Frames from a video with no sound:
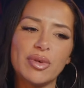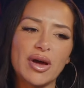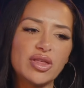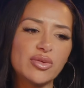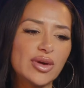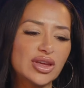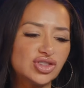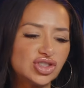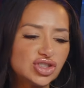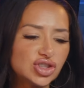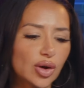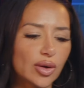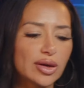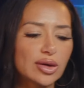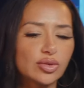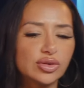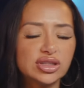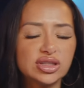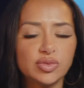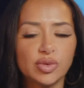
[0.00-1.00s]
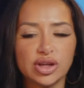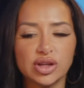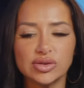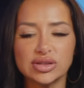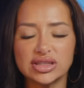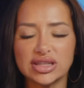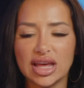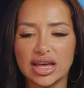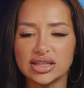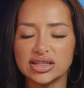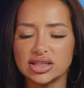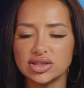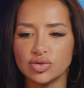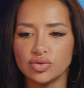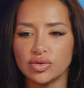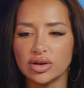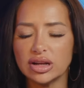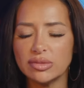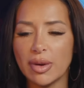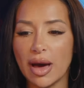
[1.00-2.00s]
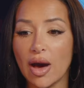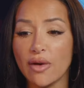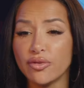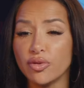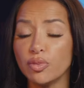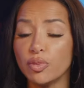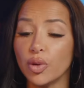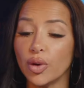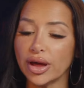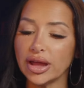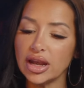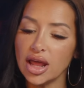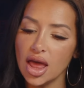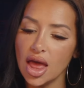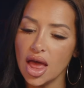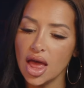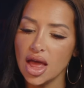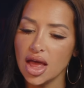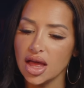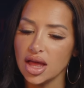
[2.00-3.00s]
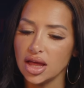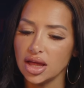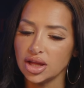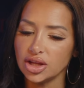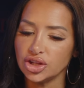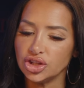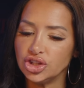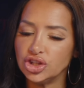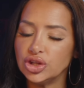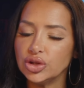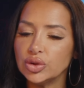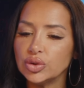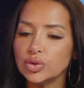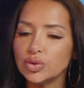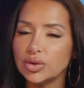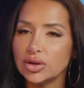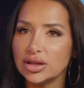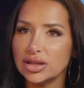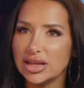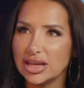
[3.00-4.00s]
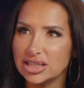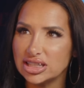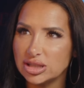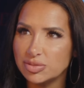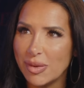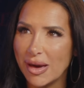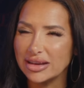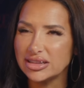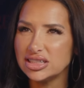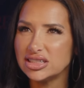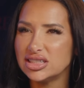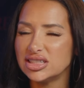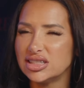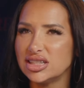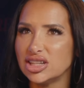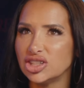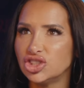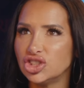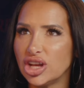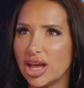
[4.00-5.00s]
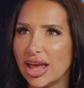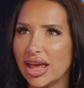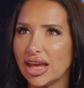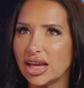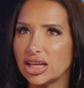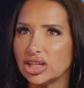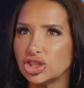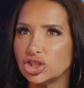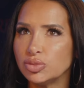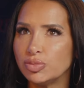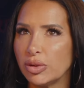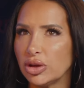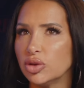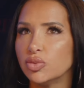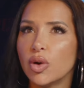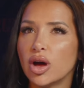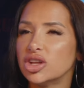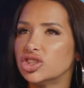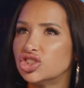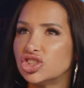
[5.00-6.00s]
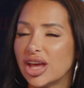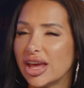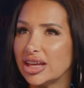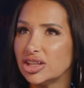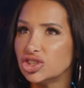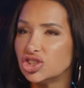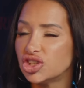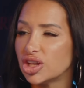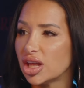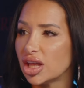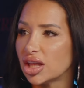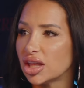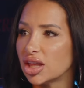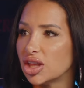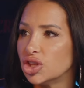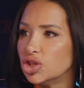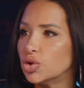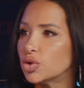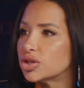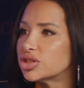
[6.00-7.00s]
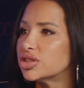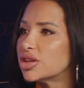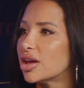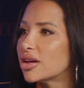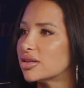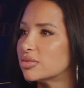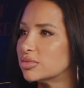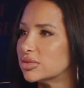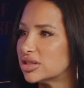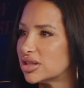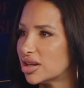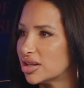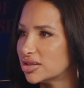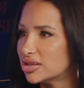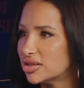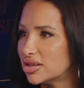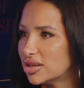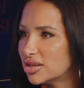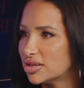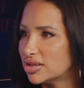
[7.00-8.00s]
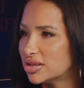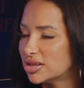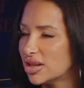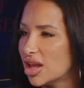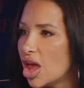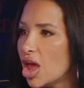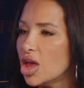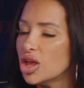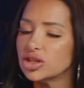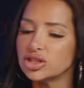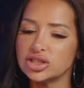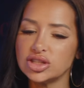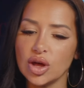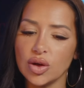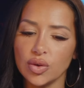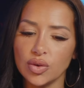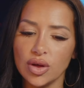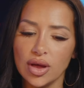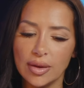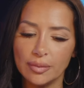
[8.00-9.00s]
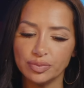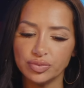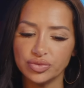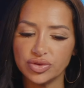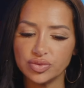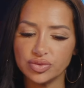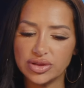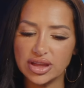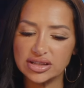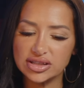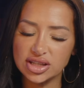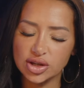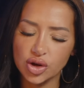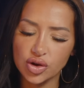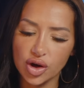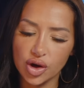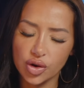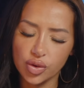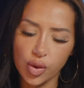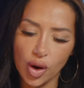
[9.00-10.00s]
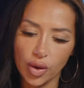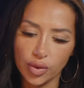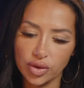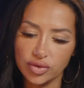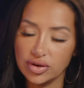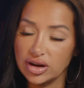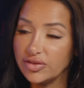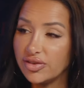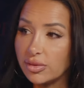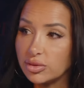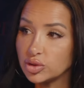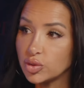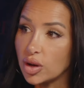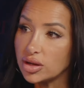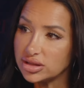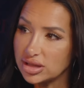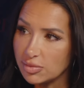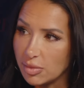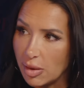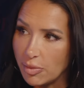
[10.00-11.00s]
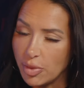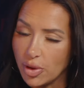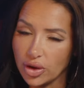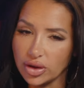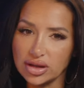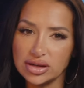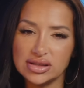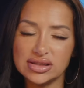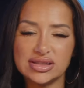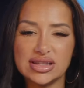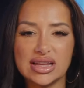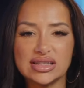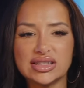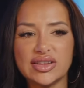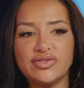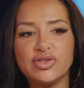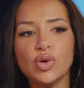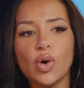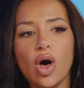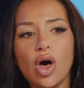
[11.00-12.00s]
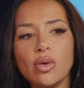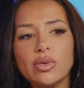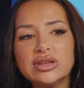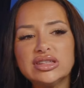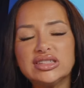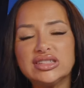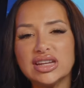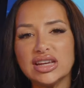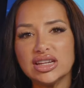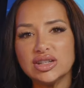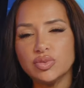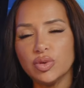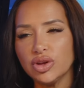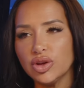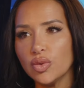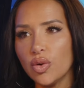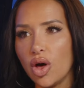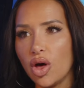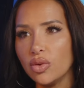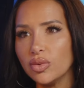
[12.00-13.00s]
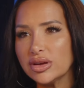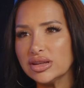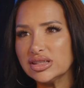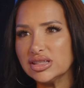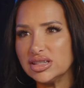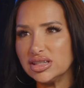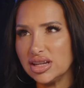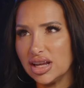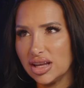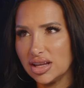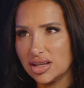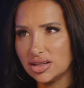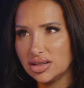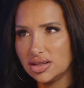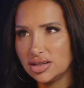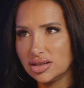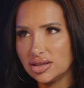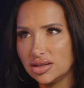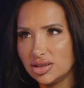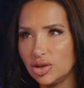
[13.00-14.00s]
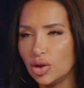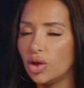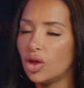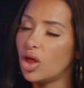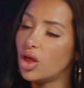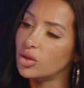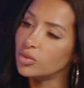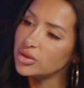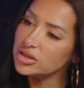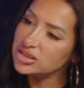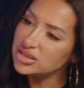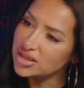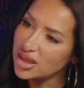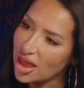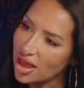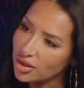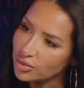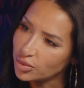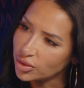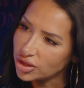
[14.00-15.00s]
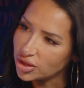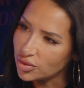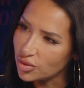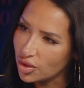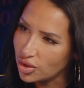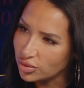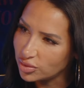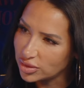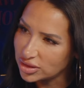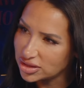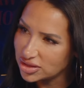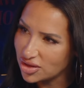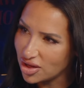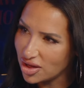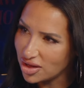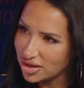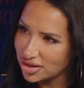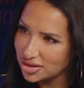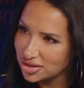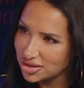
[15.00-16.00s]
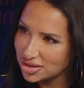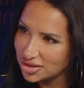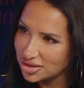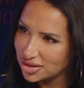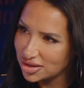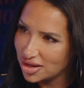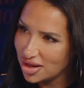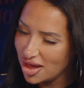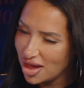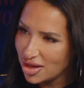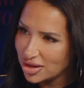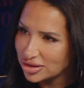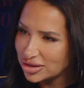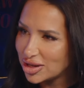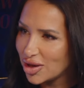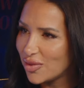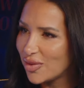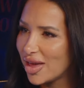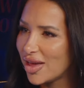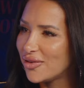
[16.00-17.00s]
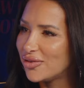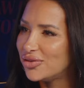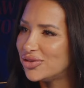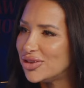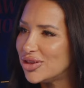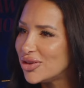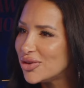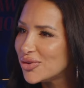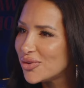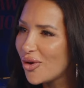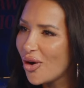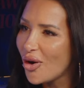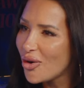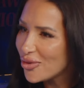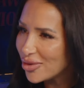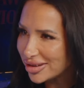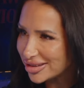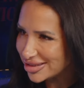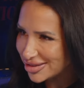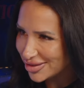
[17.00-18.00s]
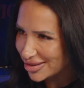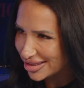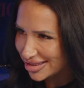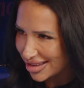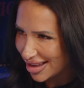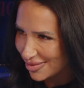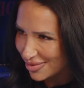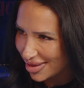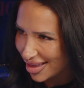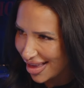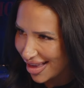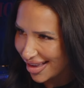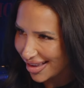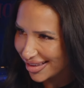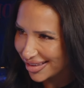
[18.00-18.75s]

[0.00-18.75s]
By the way, just going on to what you were saying, because it's a really powerful point you expected to see a change, but you weren't changing your circumstances. Yeah, exactly. So there's a, a, quote, a really famous quote, it's in my book, and it says, If you always did what you always did, you'll always get what you always got. So if you always do the same she thing.